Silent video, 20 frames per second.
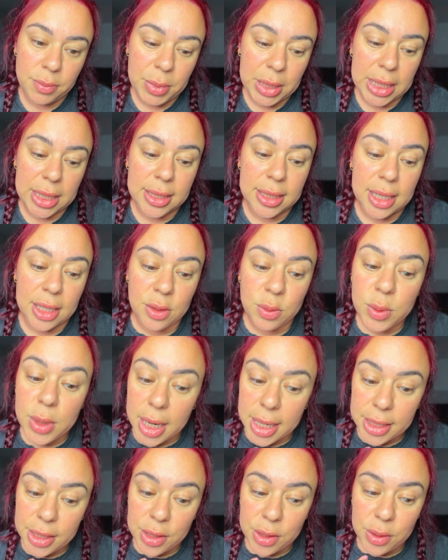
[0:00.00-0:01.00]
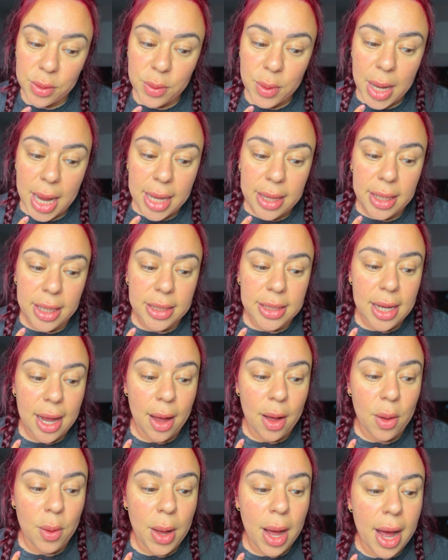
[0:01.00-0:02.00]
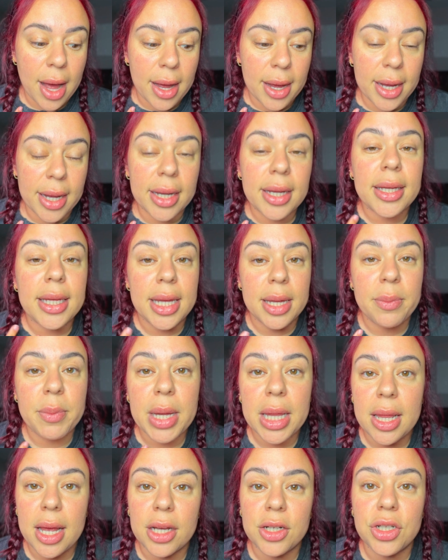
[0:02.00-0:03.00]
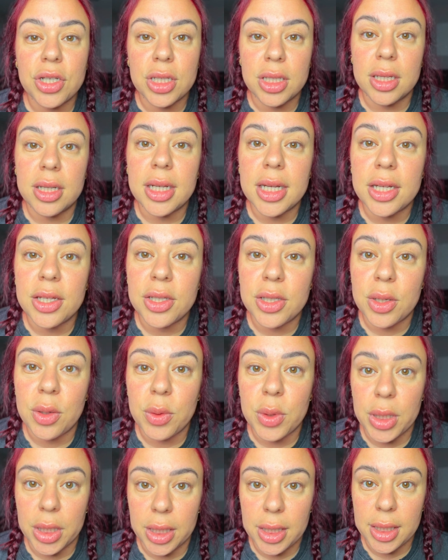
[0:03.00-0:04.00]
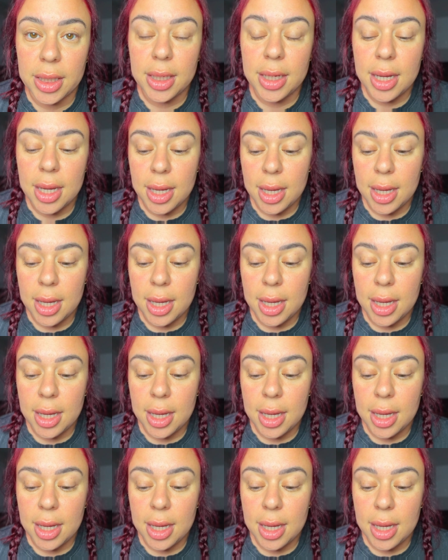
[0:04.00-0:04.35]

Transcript: because that's what I do and that's how I keep my lashes looking so good.